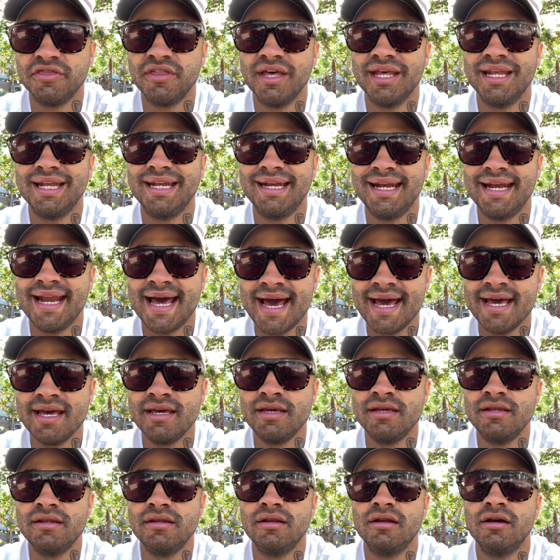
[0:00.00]
the
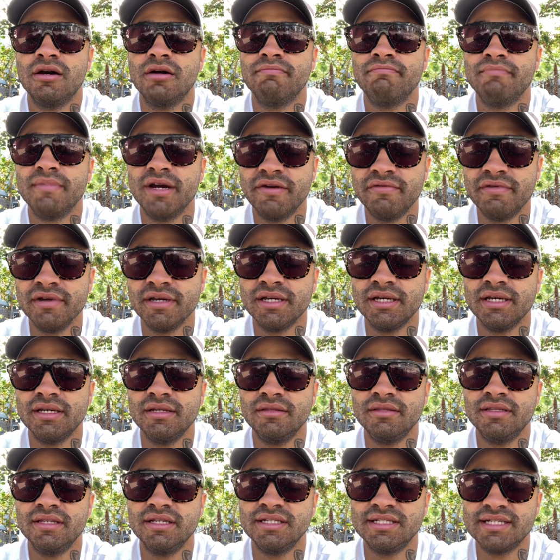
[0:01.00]
Latin
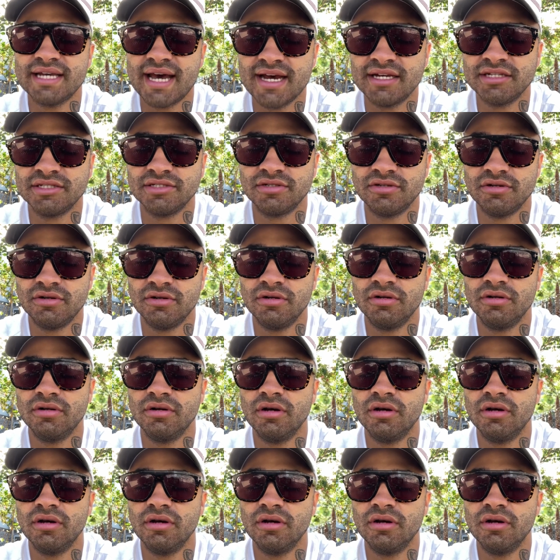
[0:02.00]
American disaster